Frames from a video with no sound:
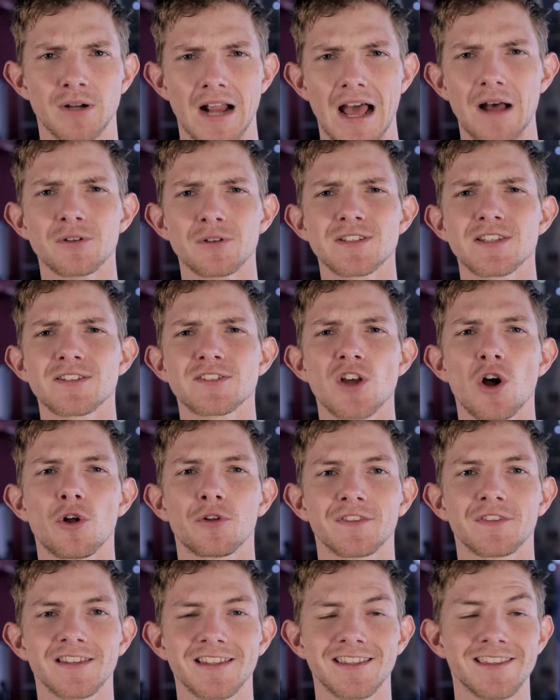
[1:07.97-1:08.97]
But how does the
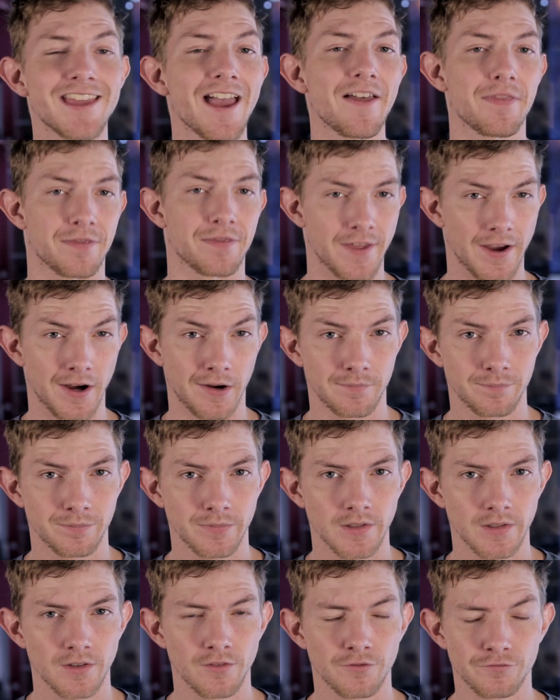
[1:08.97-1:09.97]
salt get there?
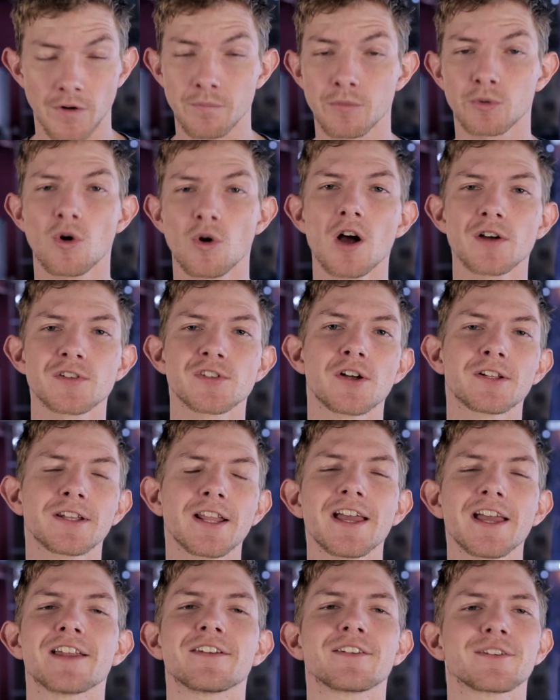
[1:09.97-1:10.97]
from the rocks on
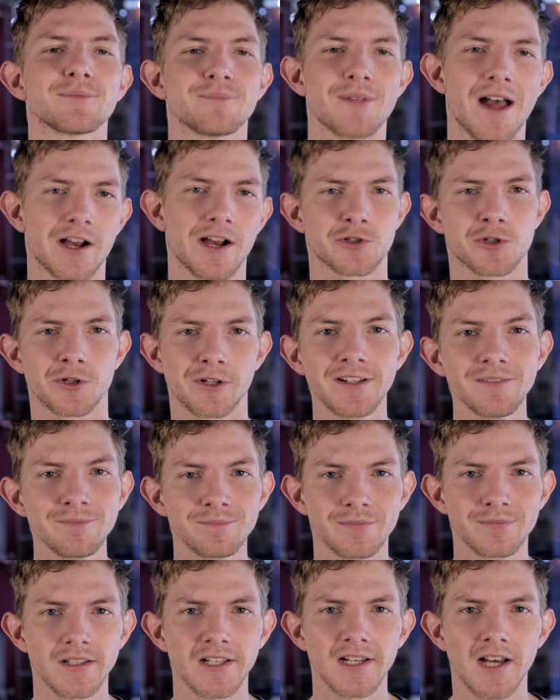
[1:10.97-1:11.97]
land, actually.
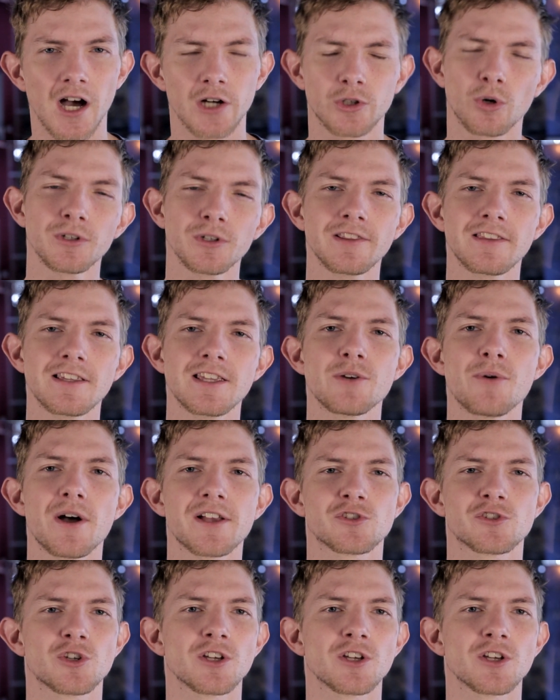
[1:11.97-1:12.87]
According to the U.S.